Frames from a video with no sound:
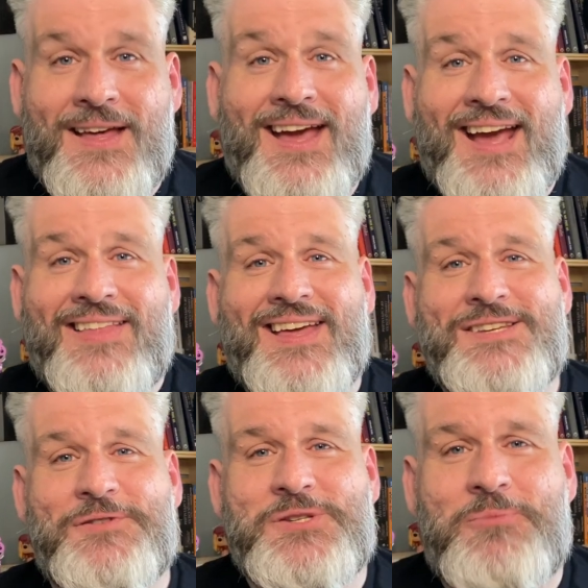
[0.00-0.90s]
Hey,
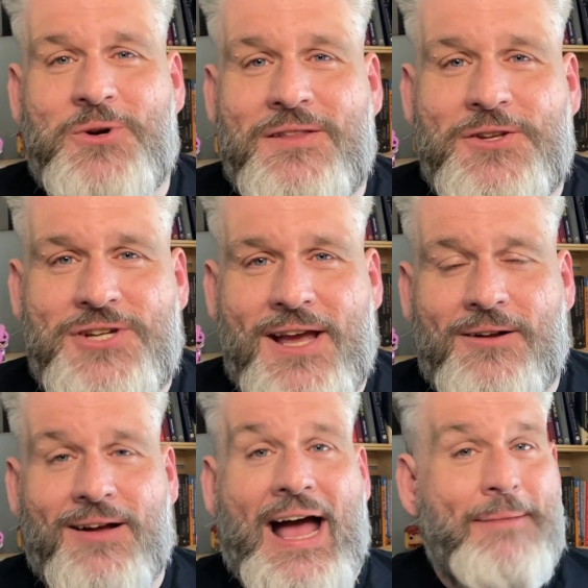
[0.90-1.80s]
thanks for supporting the
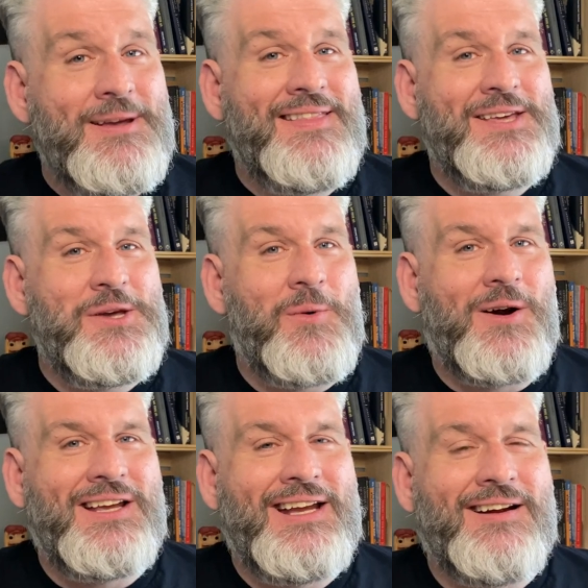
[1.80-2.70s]
channel. Happy that you
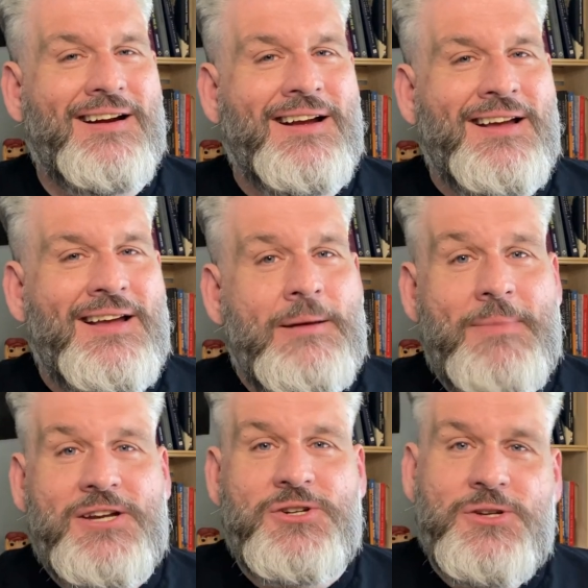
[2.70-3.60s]
are here.
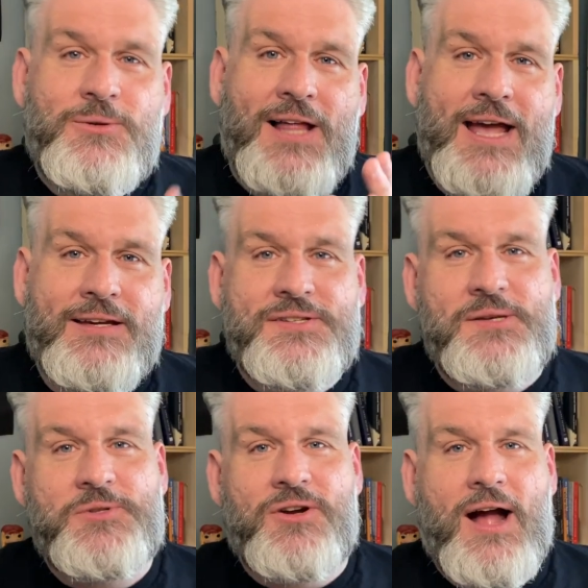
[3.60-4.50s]
Make sure you like,
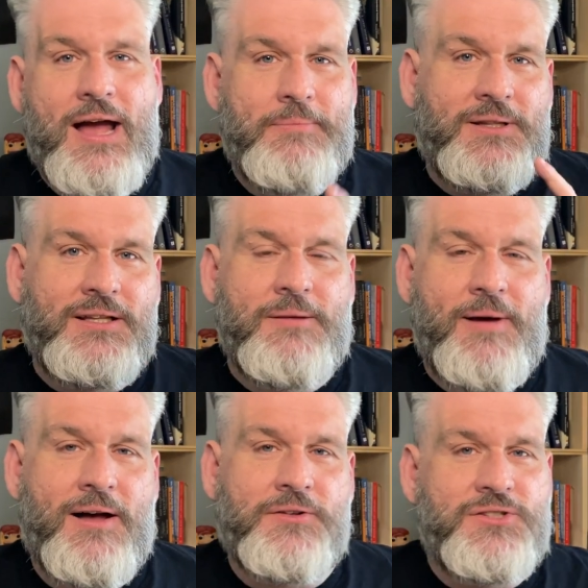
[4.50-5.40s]
subscribe, click the
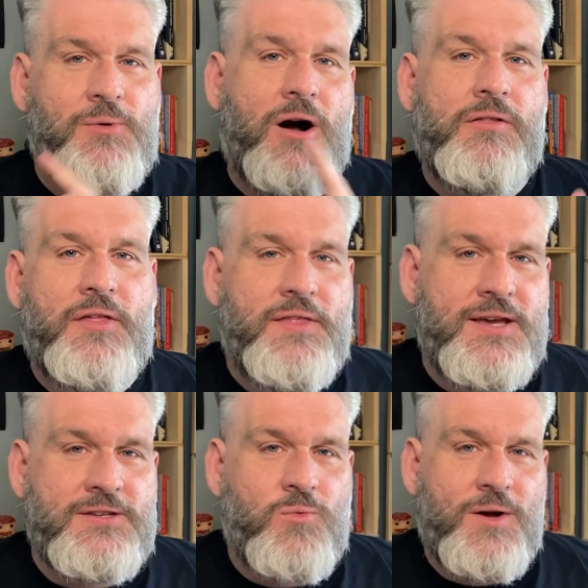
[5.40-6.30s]
bell, do all the
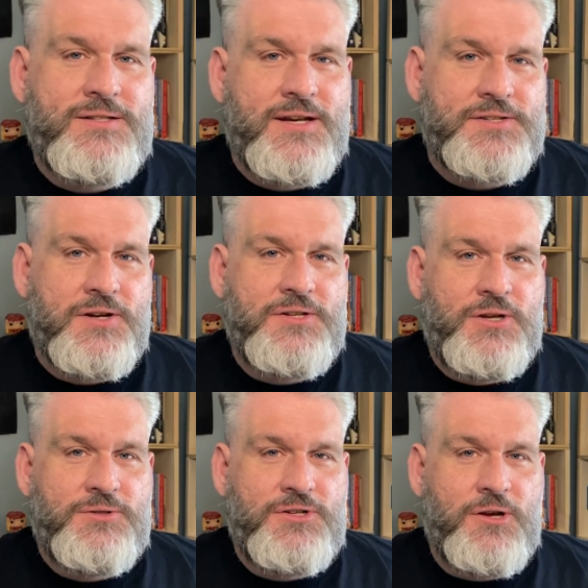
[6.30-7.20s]
things one does on
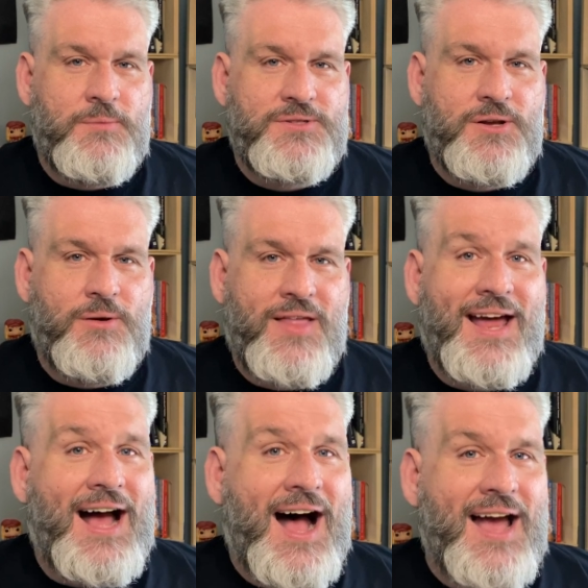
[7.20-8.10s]
YouTube so
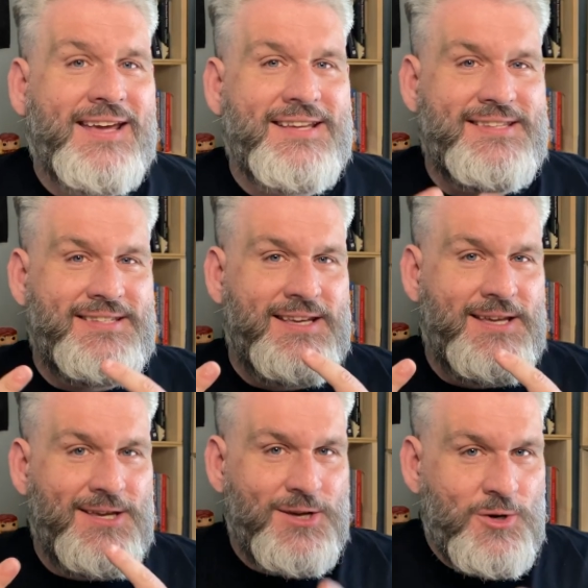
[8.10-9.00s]
that I can
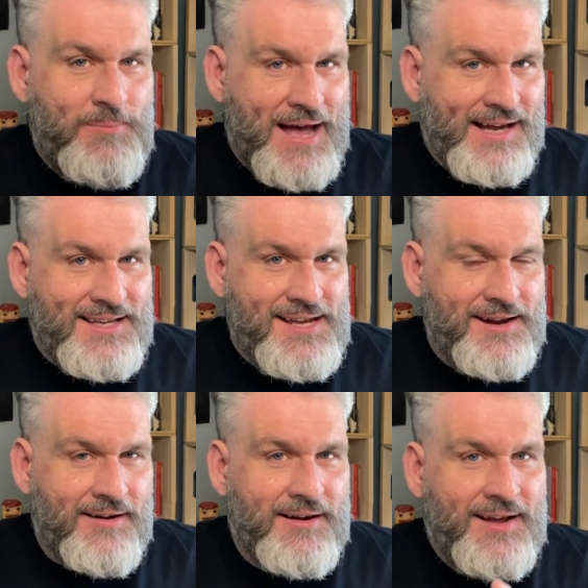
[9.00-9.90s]
see you back
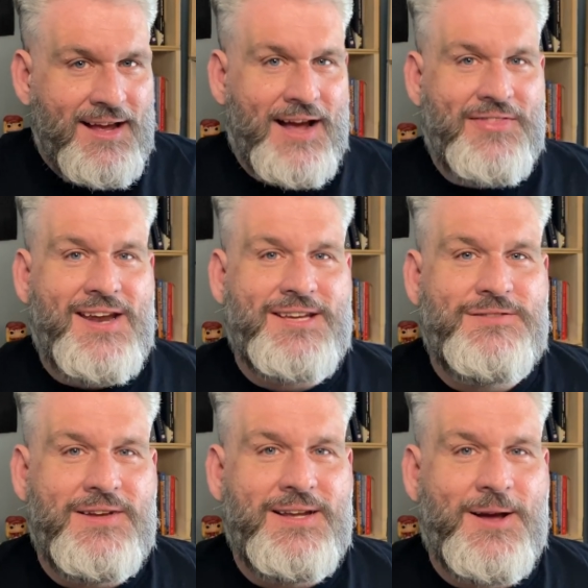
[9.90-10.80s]
here at the
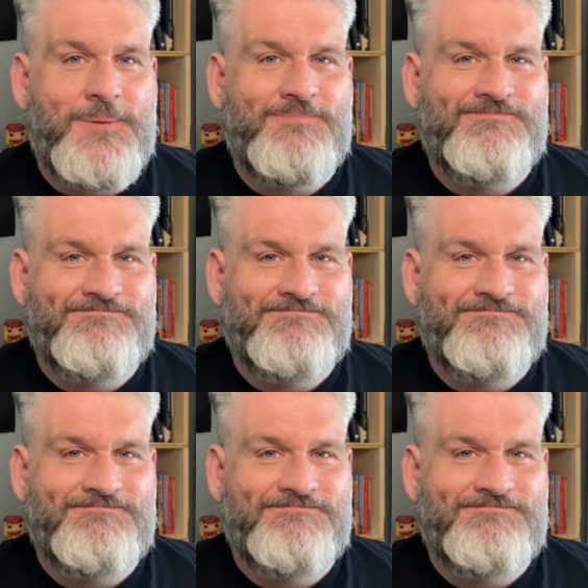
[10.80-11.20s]
next video.